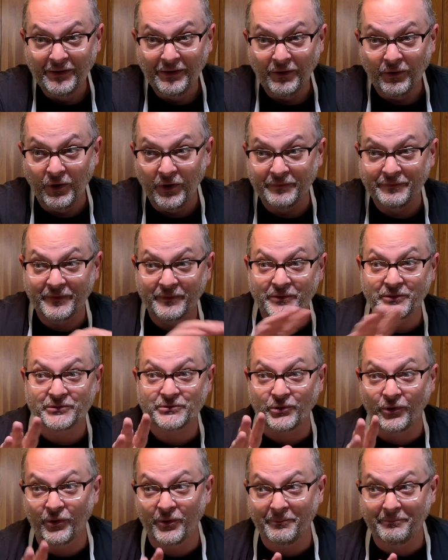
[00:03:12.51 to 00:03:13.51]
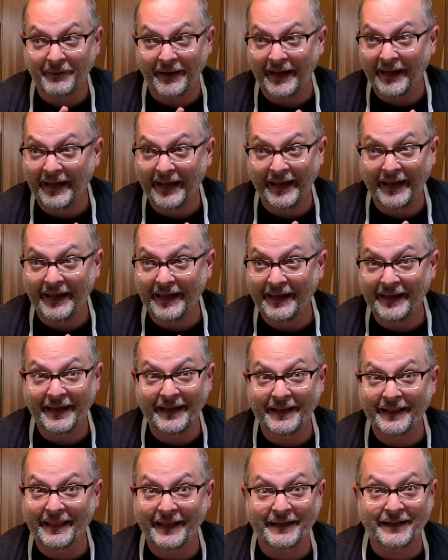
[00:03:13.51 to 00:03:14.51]
or if it was stolen
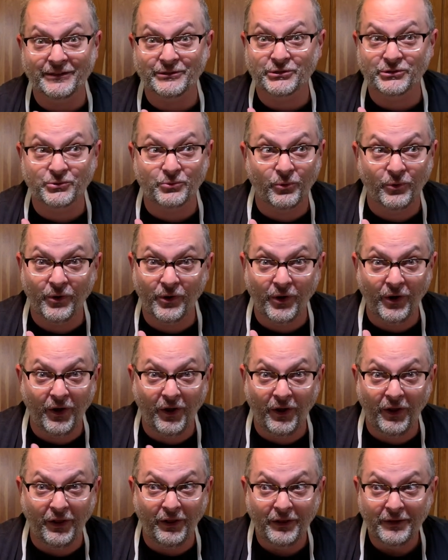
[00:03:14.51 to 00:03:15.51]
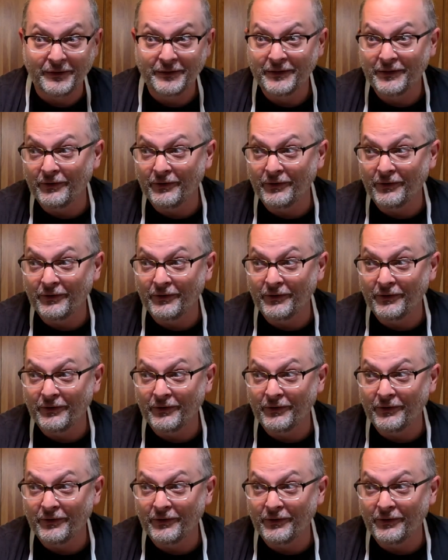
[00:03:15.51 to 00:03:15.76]
by like a squirrel